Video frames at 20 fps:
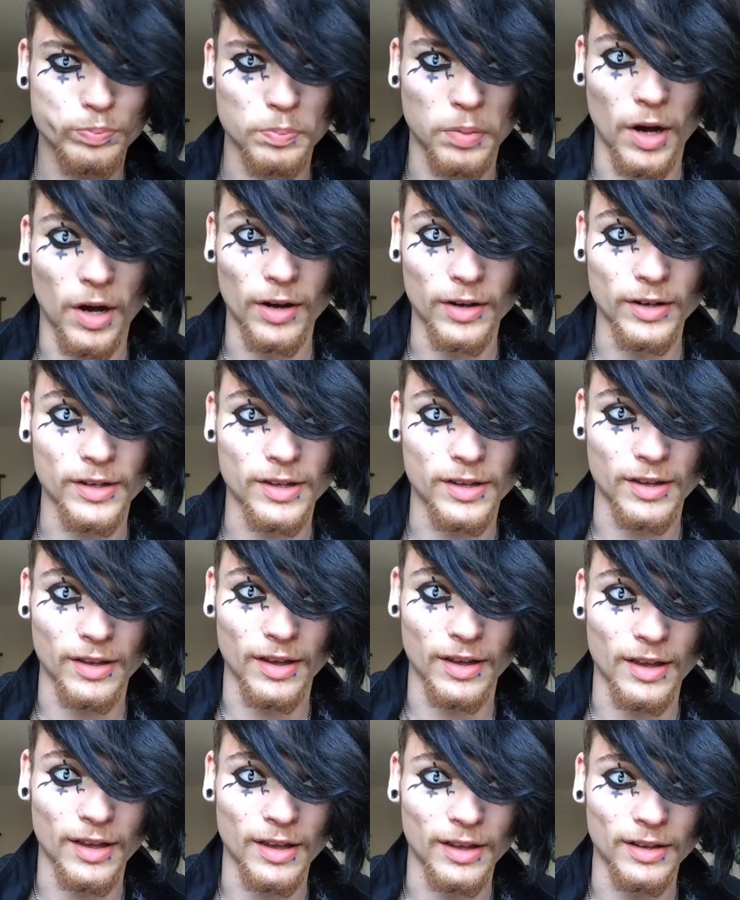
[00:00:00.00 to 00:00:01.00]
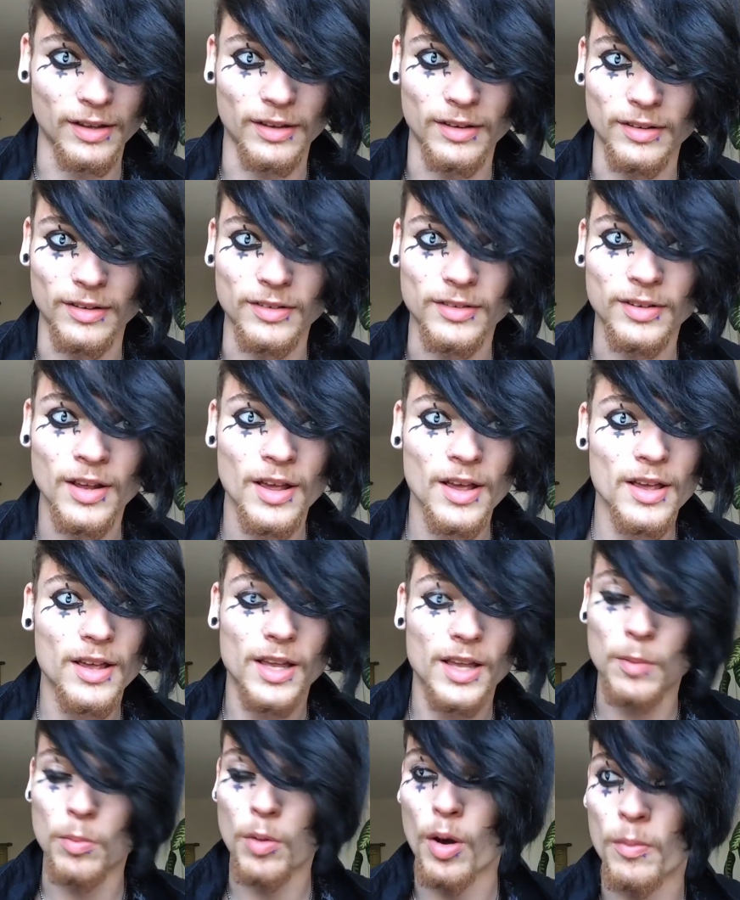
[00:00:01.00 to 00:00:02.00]
punk and
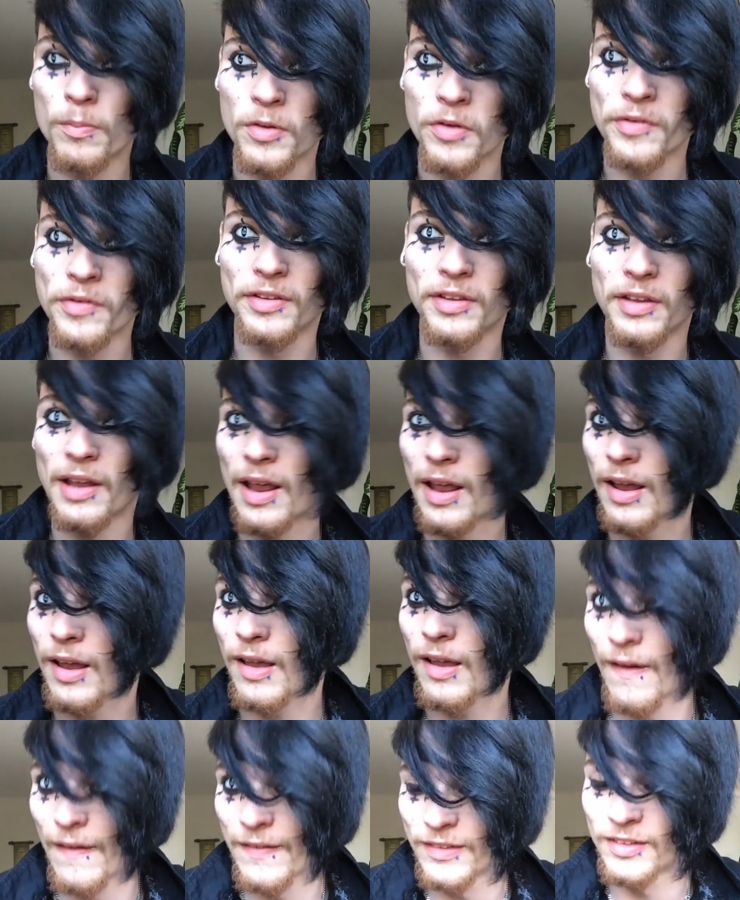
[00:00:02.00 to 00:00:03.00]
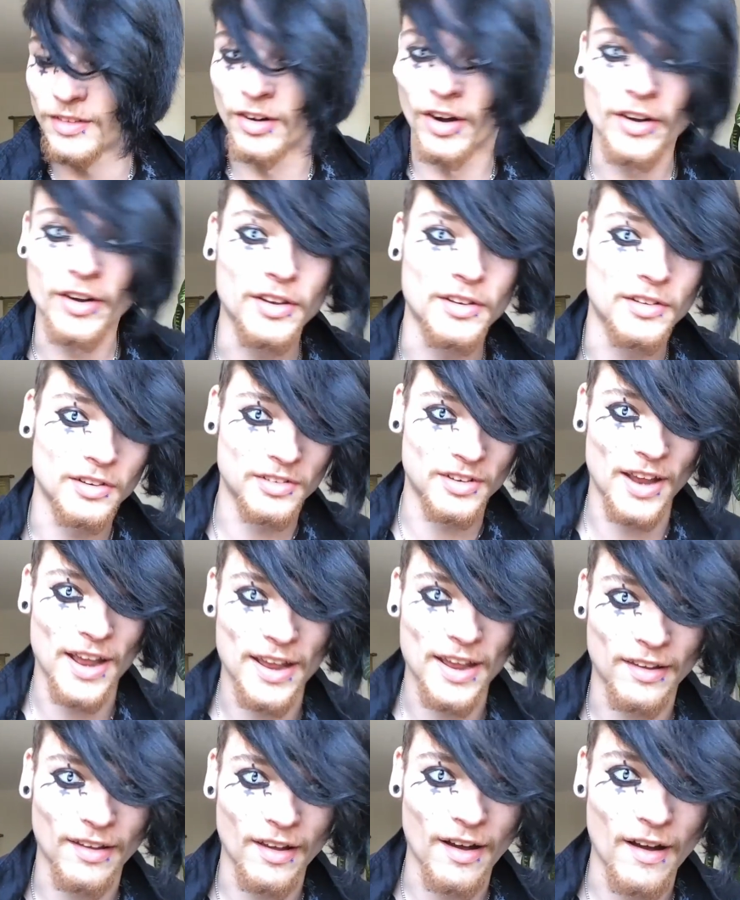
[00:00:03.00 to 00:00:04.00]
emo music started to
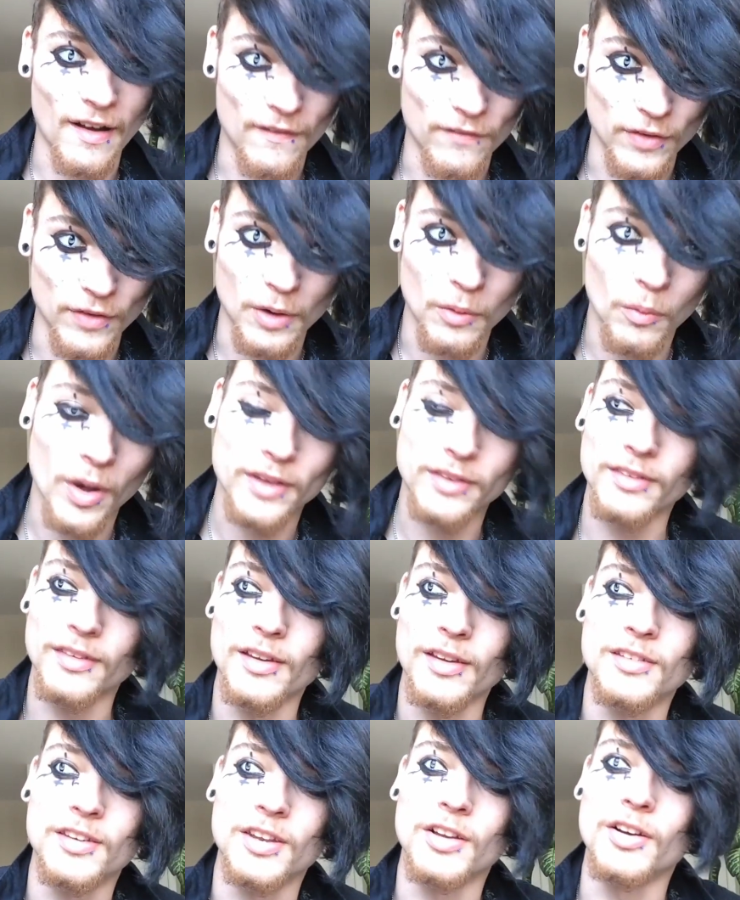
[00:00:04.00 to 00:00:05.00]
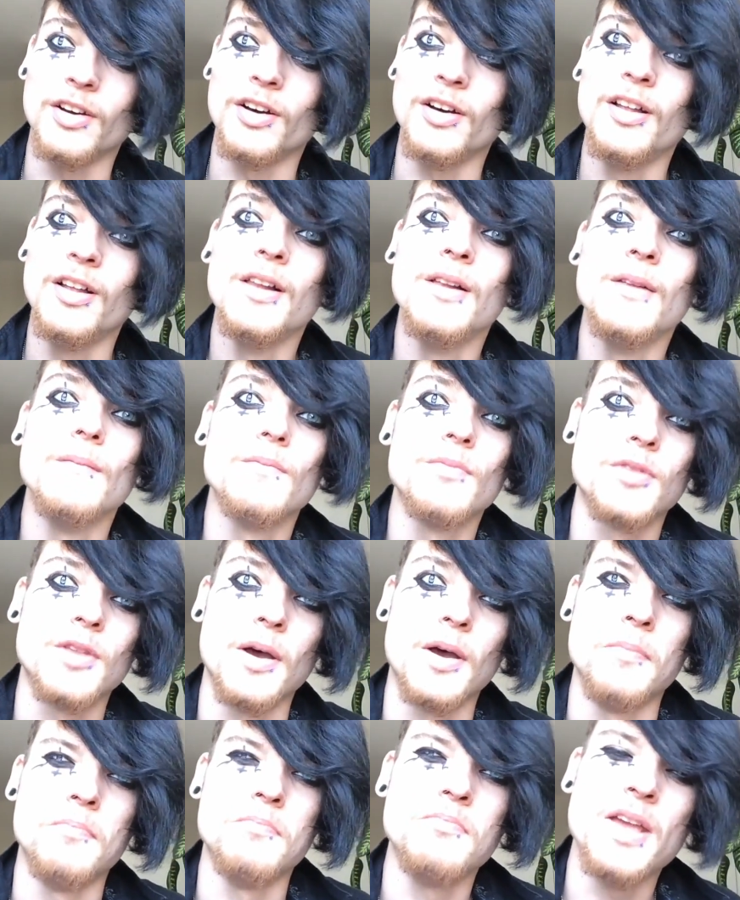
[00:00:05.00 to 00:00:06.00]
take off. And it wasn't until
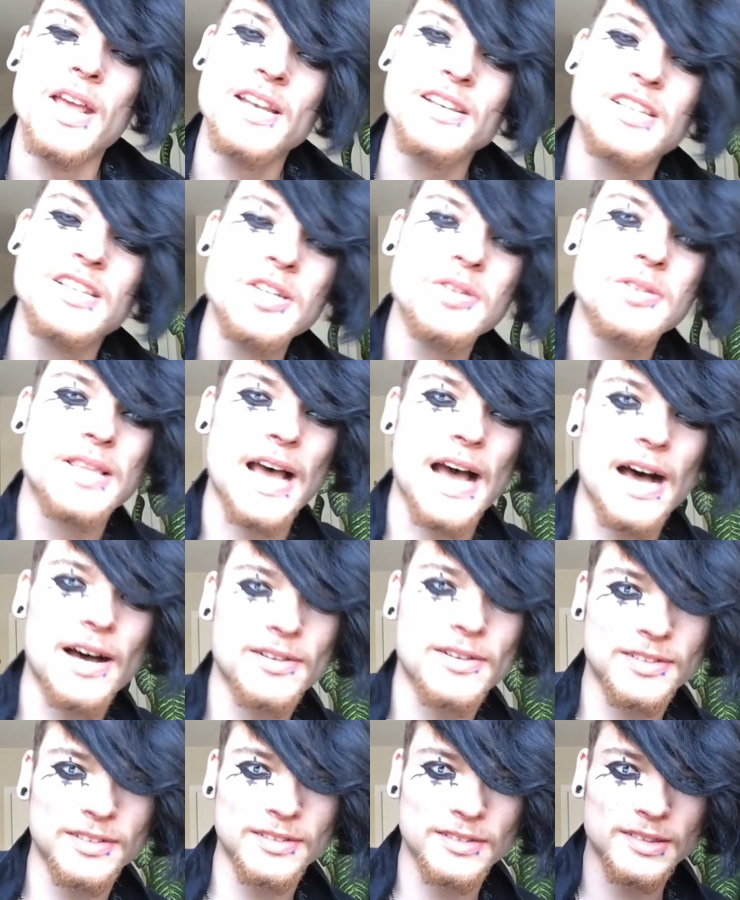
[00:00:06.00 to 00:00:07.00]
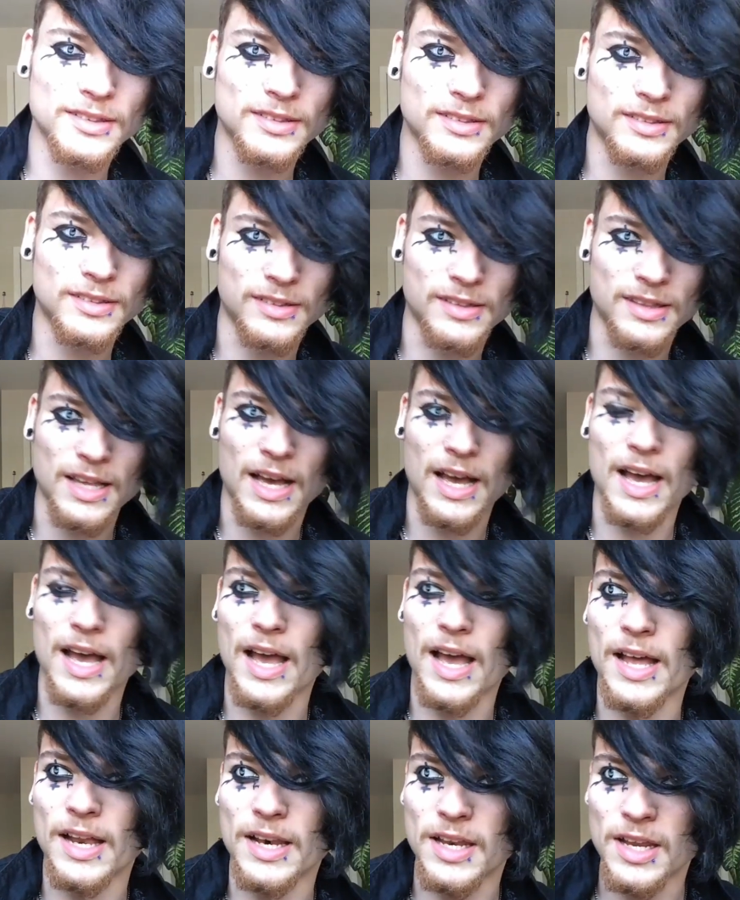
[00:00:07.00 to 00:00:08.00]
the mid 2000s
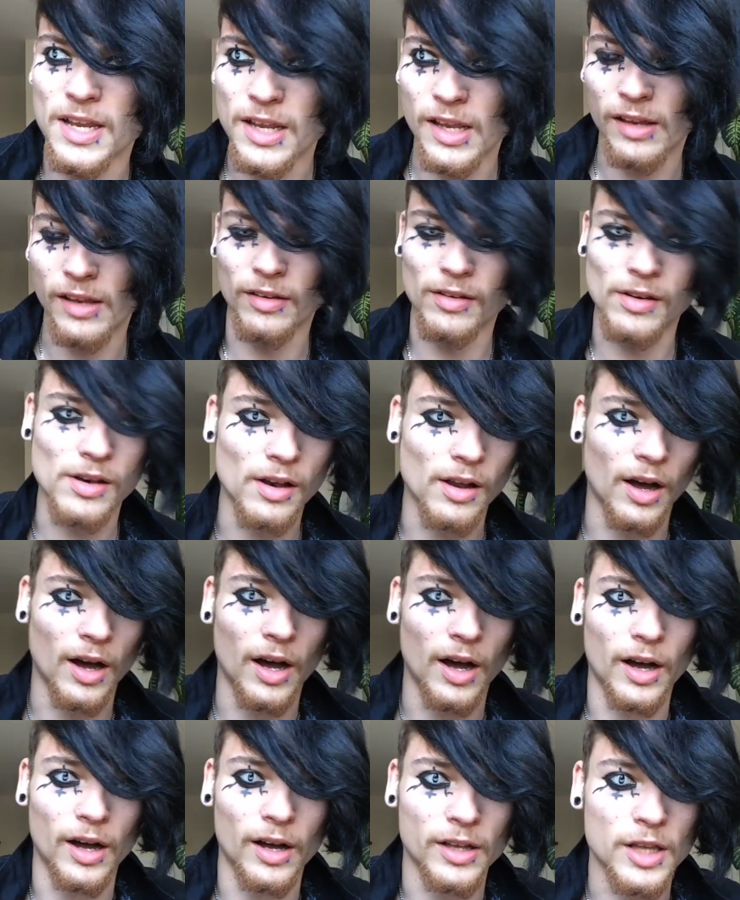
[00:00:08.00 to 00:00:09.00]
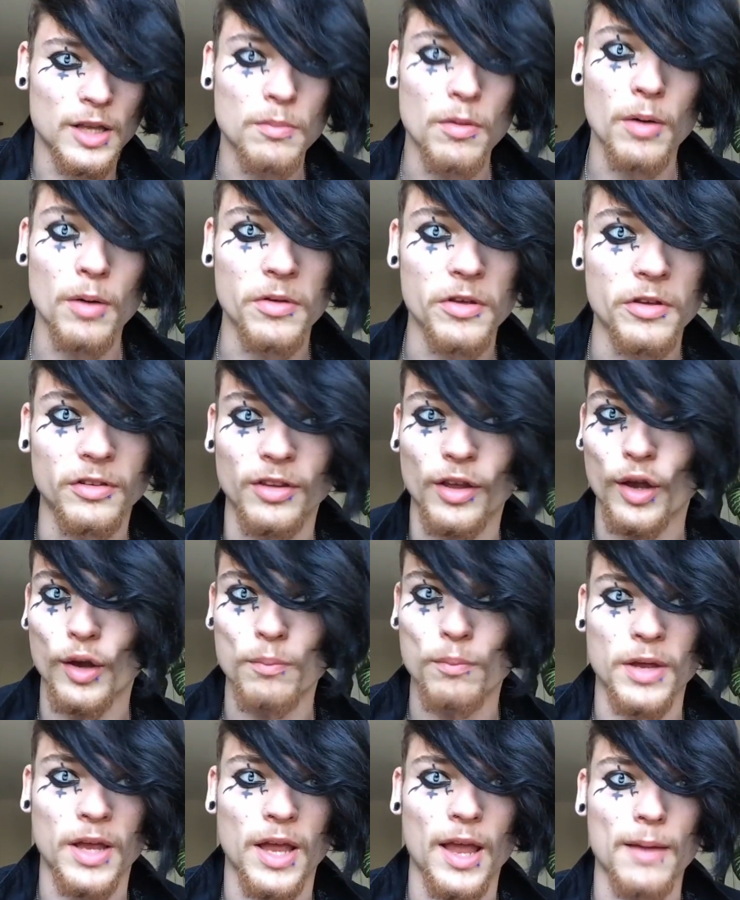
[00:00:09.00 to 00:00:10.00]
that emo music
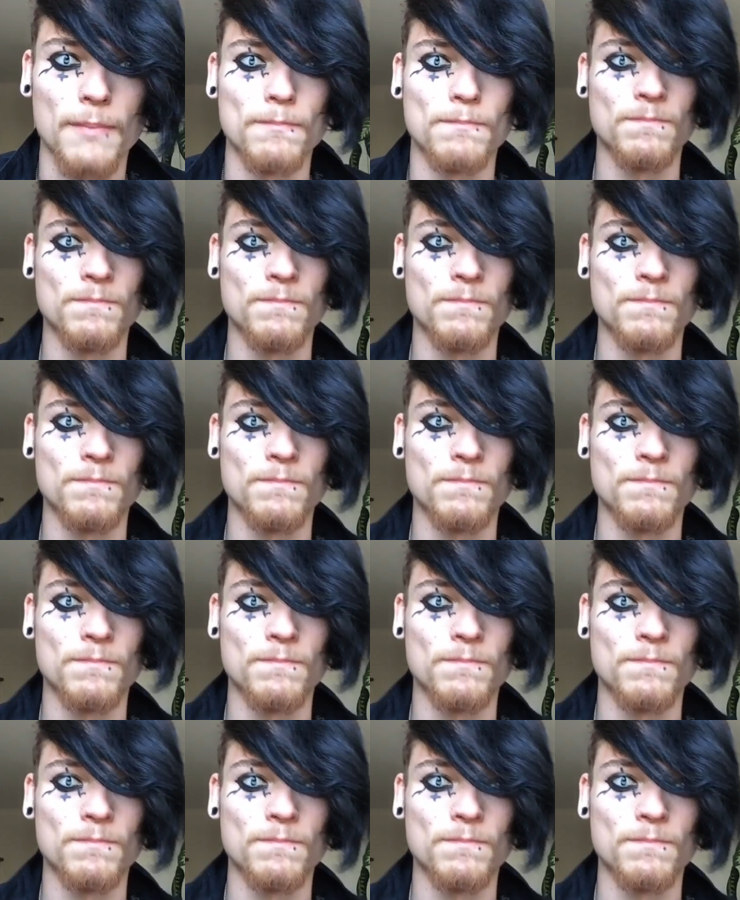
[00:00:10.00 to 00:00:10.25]
became